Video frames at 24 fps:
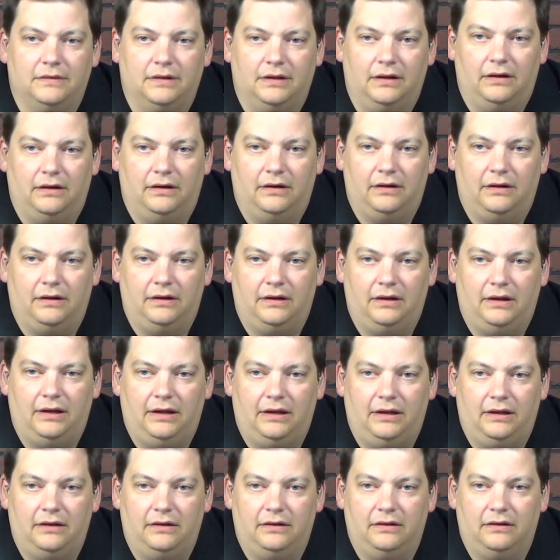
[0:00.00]

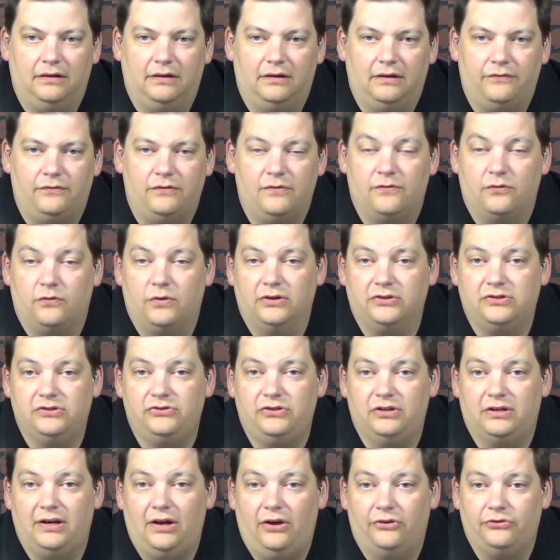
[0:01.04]
And if you have questions,
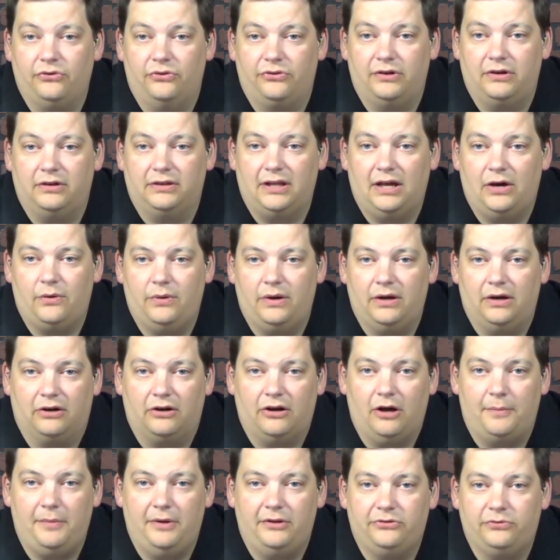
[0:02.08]
you can also send it that way, or
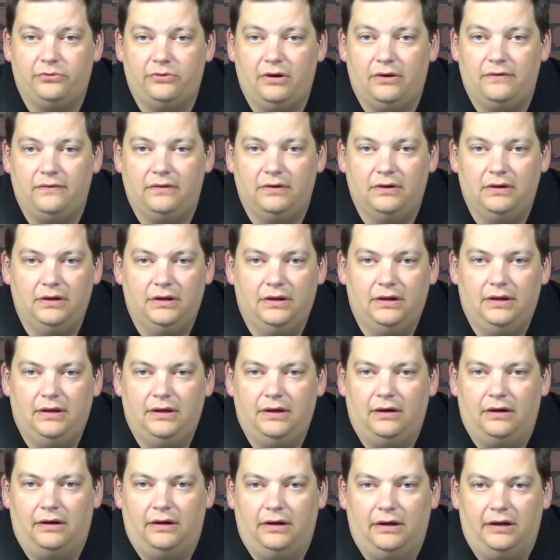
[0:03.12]
comments, whatever.
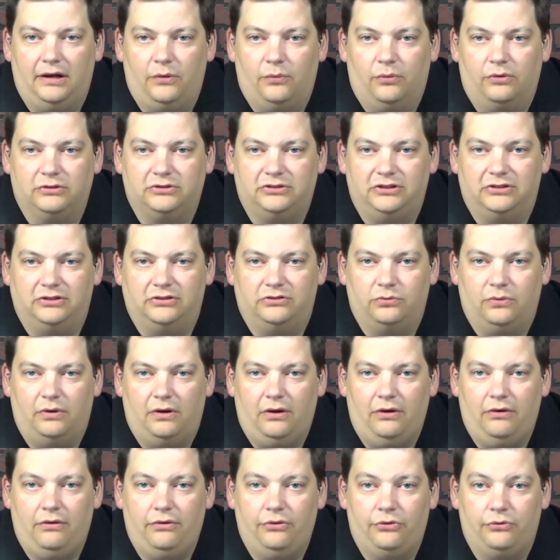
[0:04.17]
It works just as
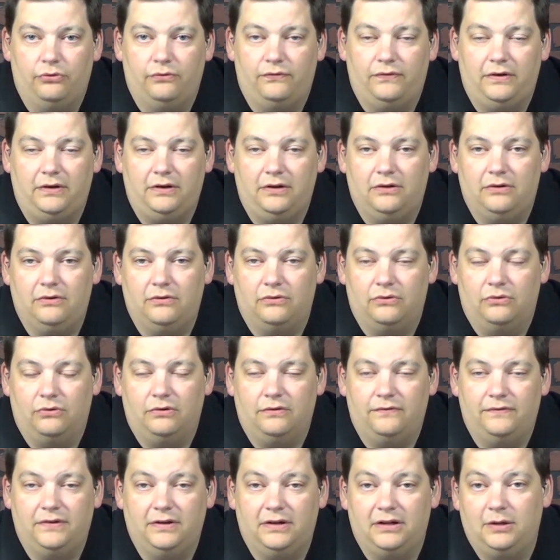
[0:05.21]
well through video or
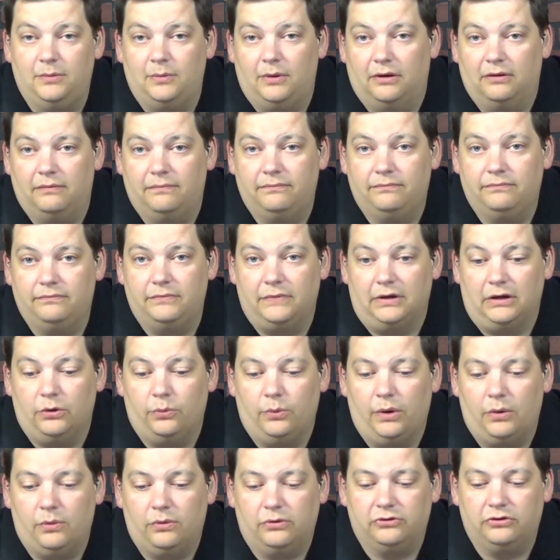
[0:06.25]
via email. Either
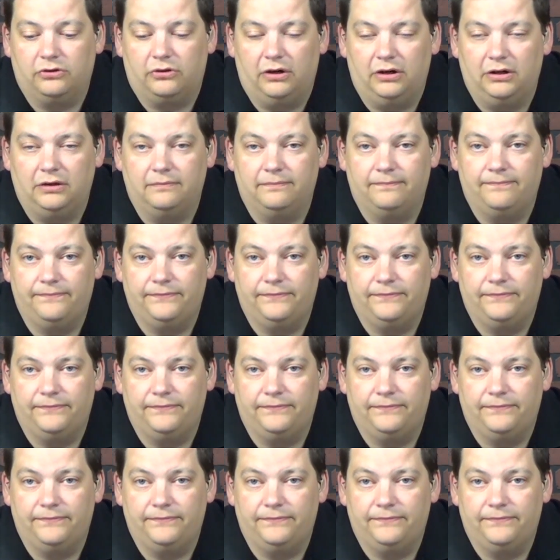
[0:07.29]
way works great.